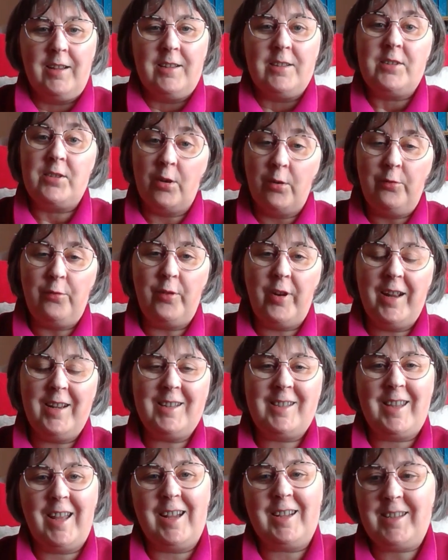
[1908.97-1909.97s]
So
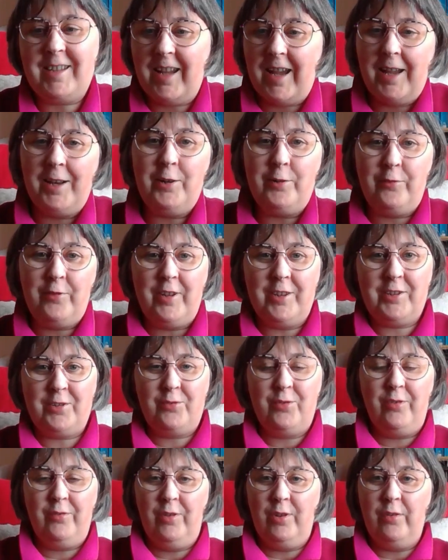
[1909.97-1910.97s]
friends, that's the end of
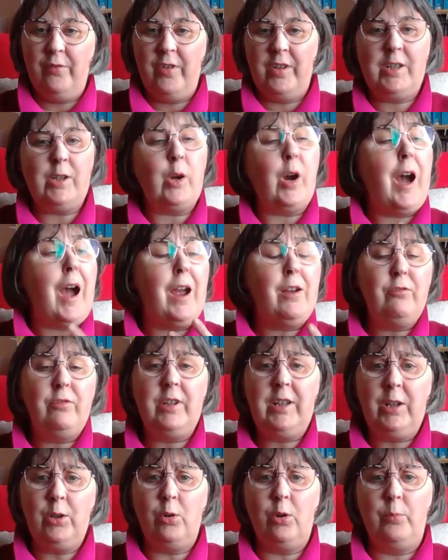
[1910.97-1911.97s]
this review video. I
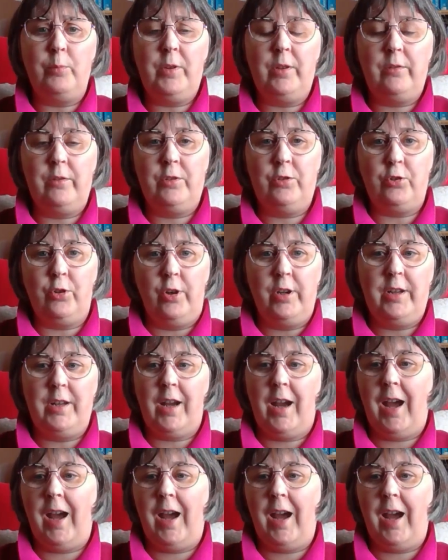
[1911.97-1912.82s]
really hope you've enjoyed it.